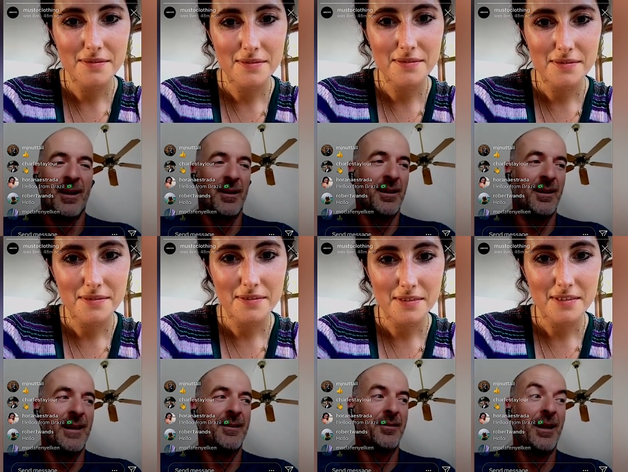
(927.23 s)
Speaker 1: landscape
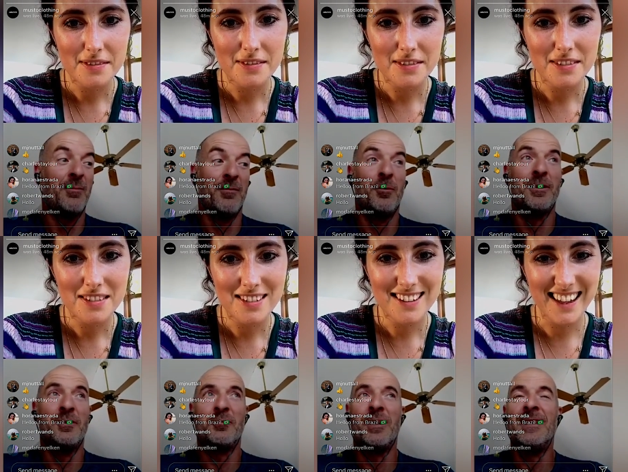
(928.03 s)
of wood and trees.
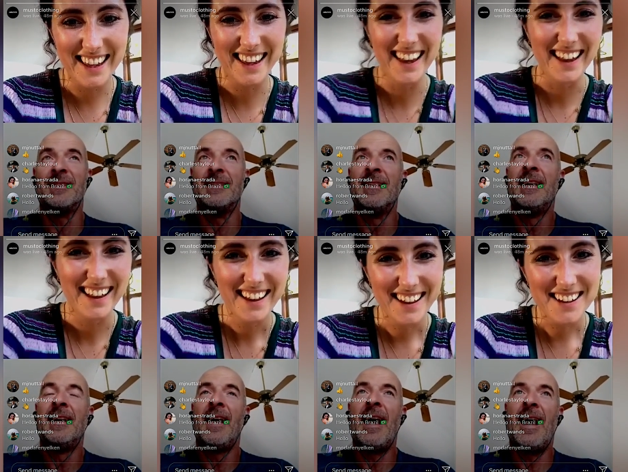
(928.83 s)

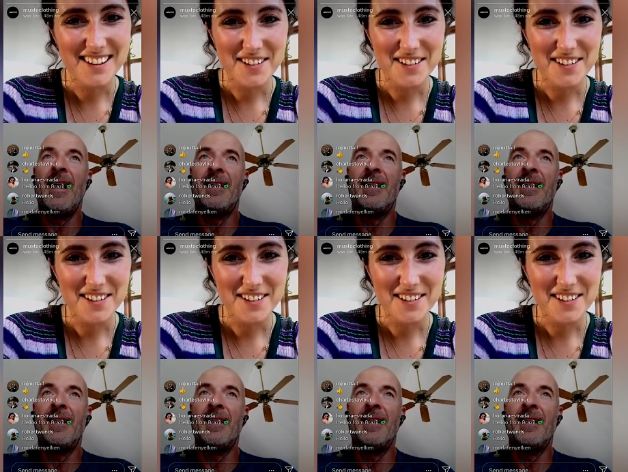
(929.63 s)
and,